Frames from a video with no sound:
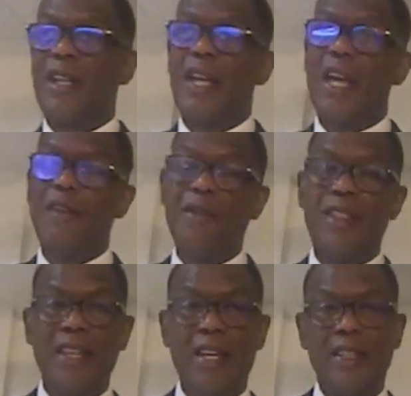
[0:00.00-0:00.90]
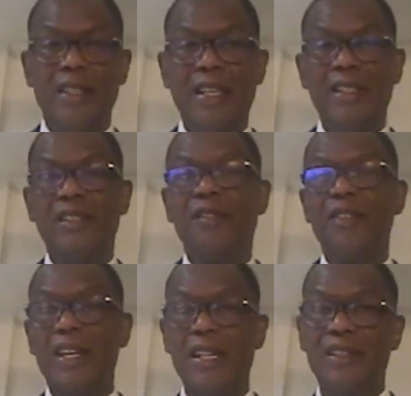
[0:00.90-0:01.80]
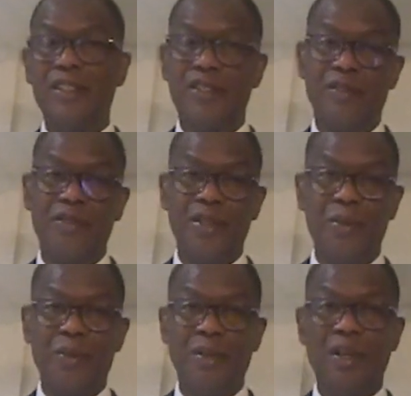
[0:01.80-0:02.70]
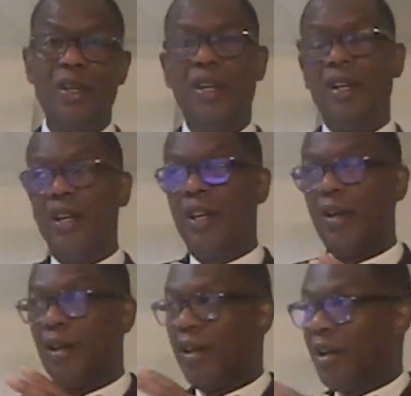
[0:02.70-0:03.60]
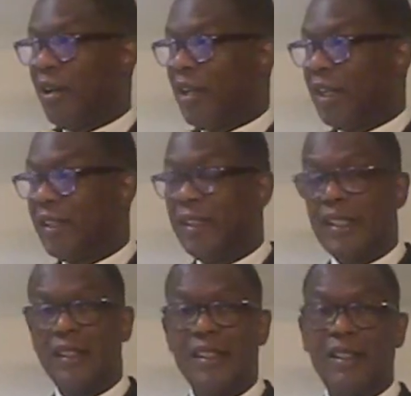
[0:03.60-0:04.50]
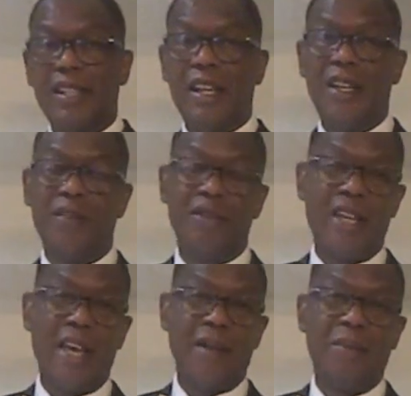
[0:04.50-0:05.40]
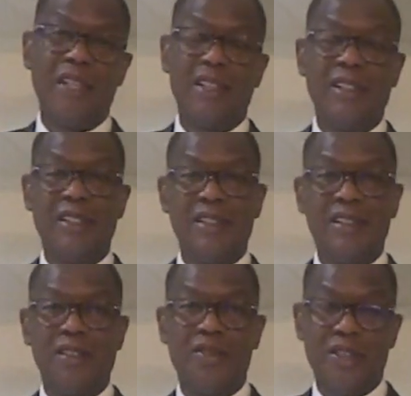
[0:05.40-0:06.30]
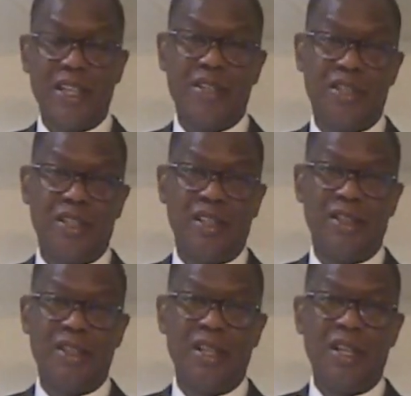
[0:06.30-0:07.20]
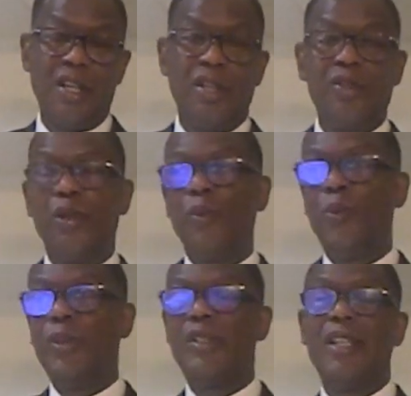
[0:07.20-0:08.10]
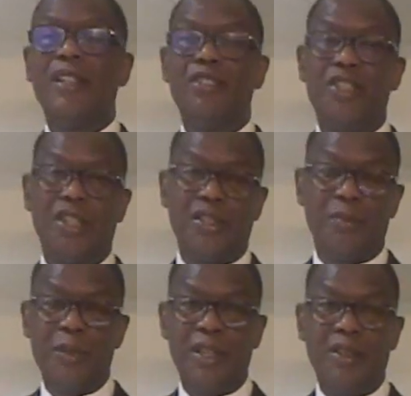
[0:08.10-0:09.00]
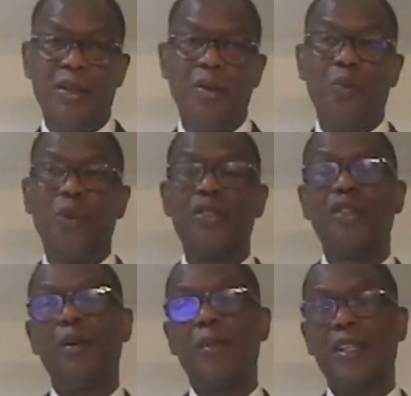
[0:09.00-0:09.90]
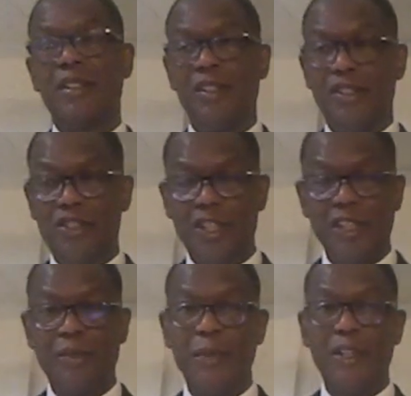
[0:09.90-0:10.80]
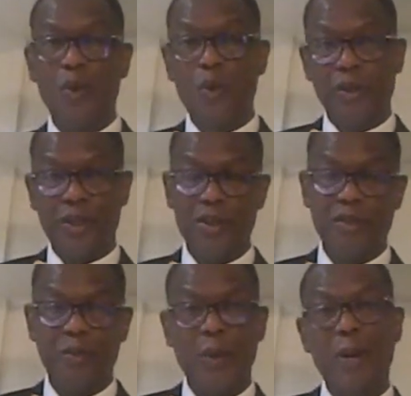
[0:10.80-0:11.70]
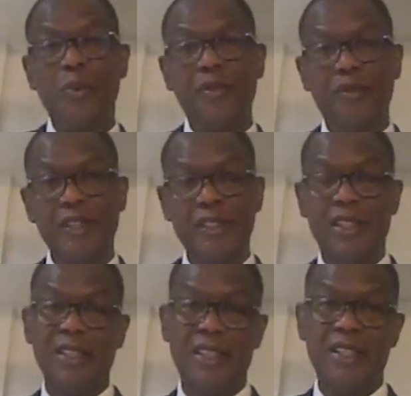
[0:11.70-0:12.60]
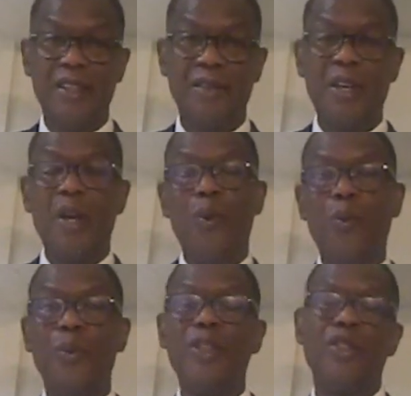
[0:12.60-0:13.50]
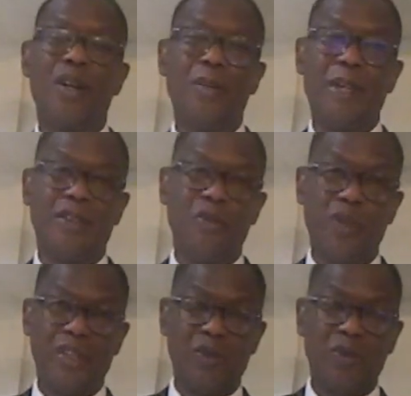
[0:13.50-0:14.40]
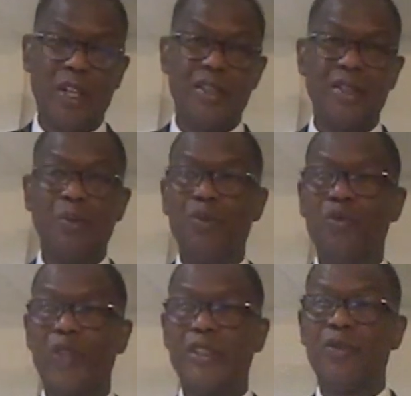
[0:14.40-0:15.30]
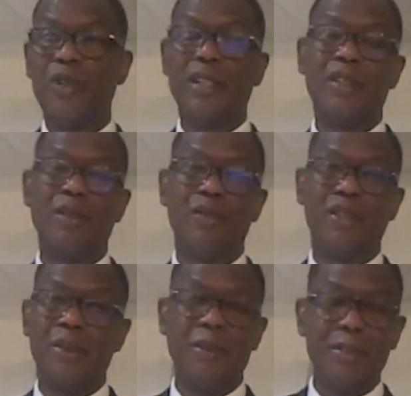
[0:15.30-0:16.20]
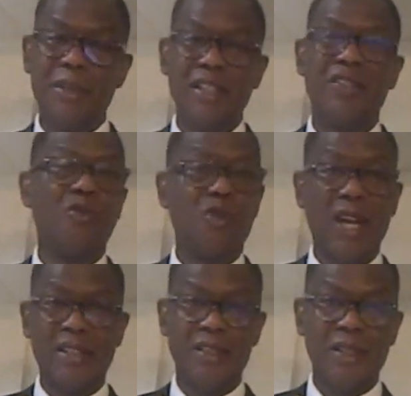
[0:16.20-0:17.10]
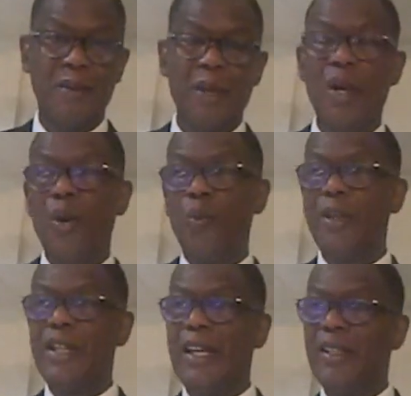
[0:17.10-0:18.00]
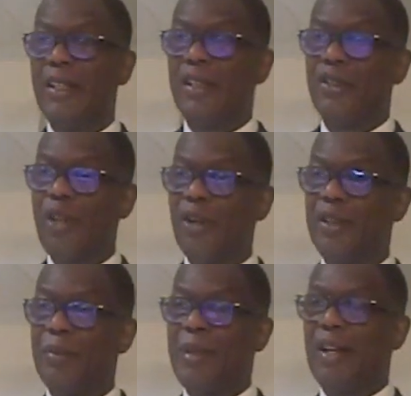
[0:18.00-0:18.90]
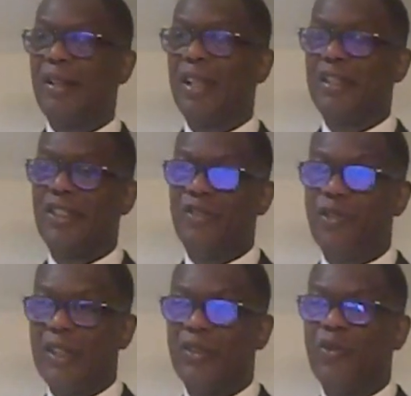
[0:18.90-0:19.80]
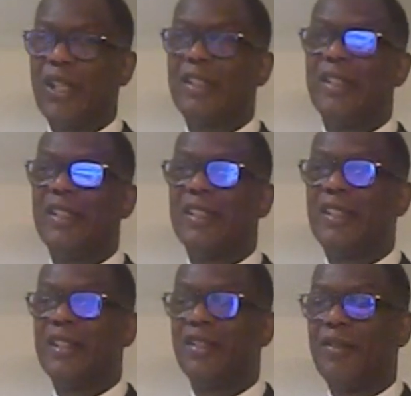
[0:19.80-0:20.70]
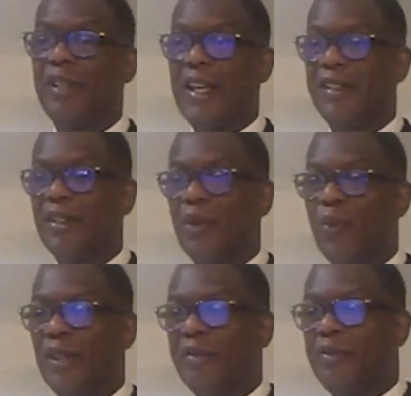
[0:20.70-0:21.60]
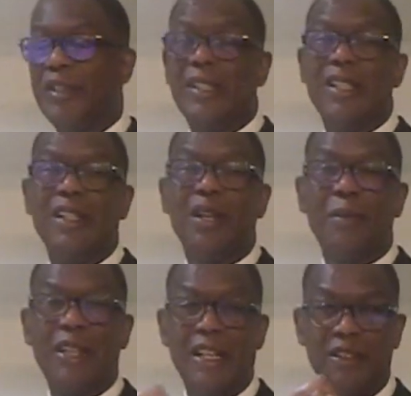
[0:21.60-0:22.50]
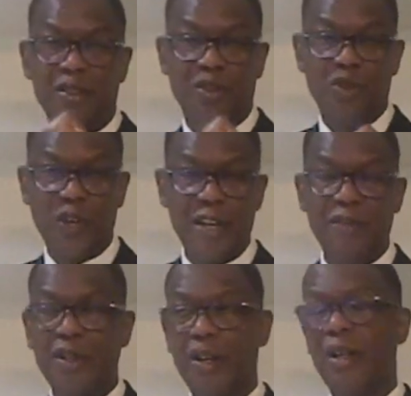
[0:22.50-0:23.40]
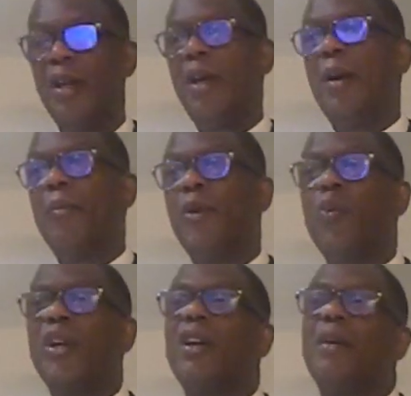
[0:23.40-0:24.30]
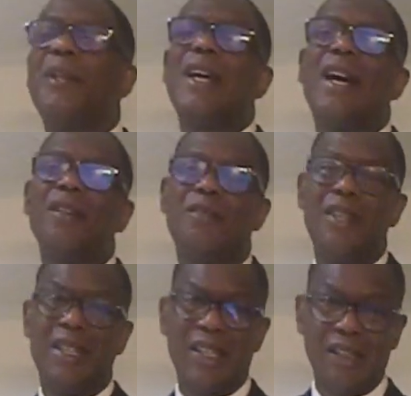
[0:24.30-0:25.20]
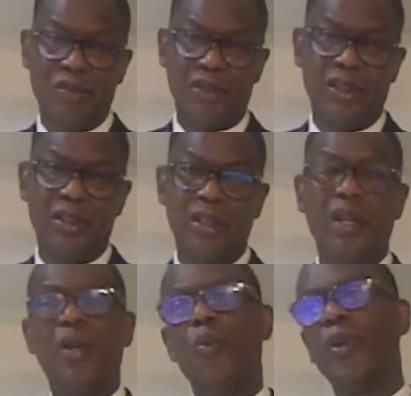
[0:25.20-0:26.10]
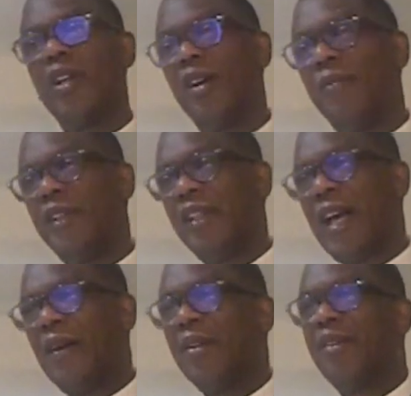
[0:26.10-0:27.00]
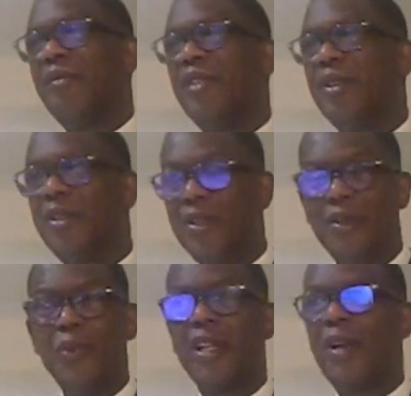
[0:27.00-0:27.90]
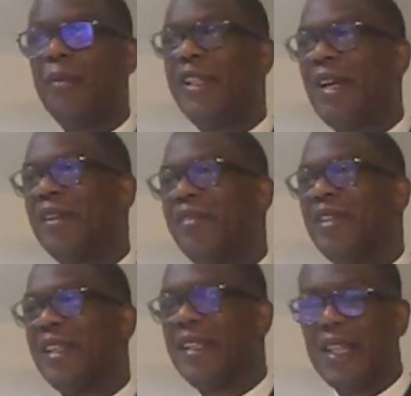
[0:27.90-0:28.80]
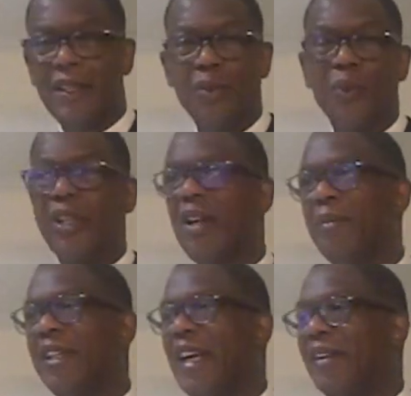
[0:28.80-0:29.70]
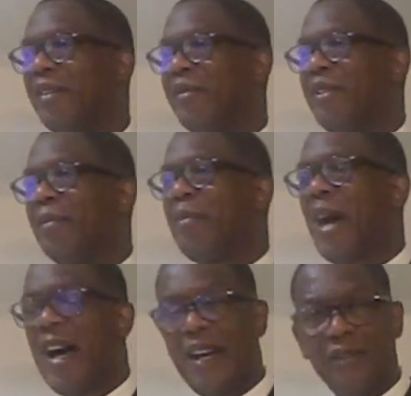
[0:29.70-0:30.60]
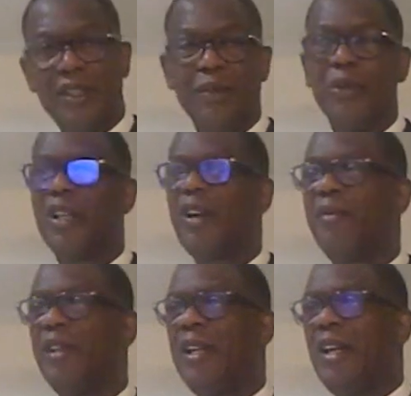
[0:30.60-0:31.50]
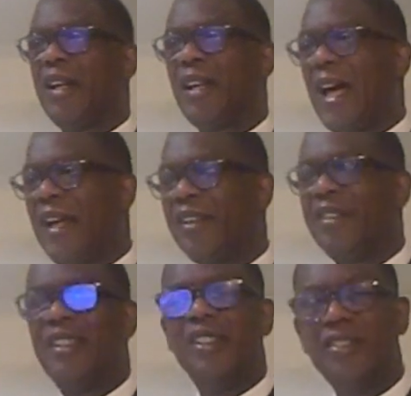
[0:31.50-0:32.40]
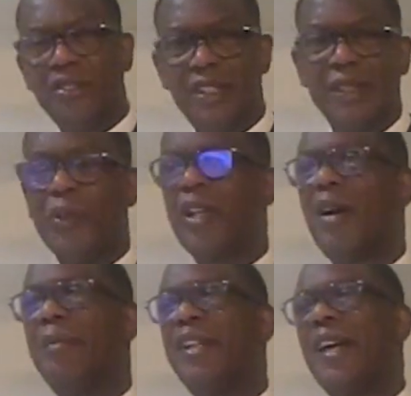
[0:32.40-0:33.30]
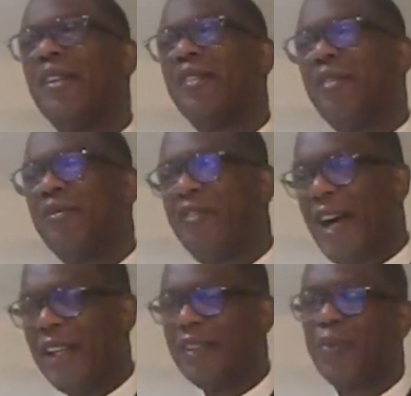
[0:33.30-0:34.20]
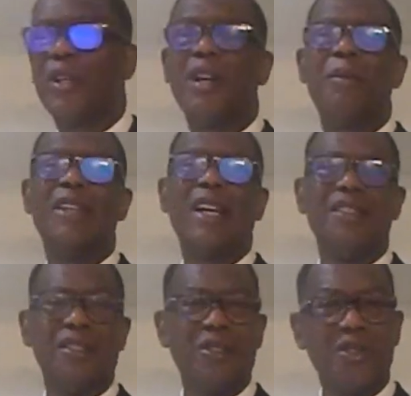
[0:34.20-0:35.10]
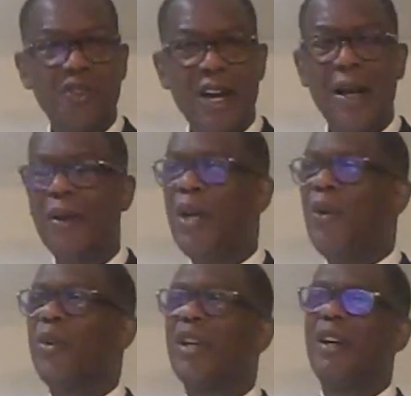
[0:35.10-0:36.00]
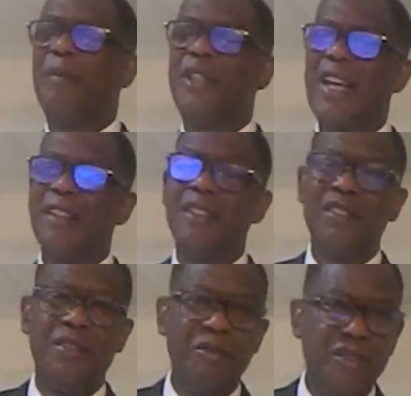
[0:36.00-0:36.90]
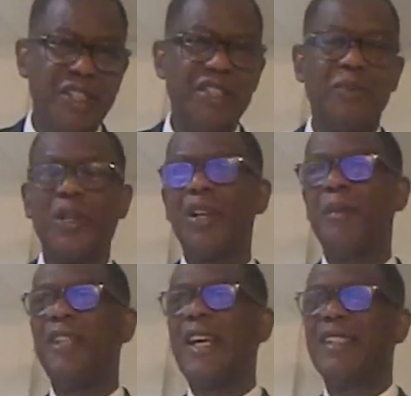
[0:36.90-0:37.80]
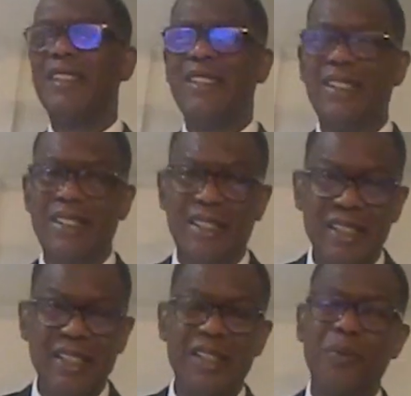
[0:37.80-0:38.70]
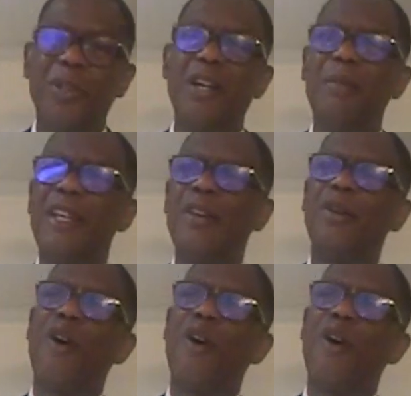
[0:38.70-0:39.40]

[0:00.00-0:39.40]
everything that is of the essence of you exists inside every atom that exists in creation. So when we say the judgment, we're talking about judgment on earth while we physically live. When we talk about the resurrection, resurrection simply means to rise up. We're not talking about a resurrection in the sense of like someone physically coming out of the graveyard, but we're coming out of the ignorance. We're coming out of the hood. We're coming out of the ghetto. We're coming out of the poverty. We're coming out of the literacy. We're coming out of the violence. We're coming out of the crime. We're coming out of the division. We're coming out of the disease. We're coming out of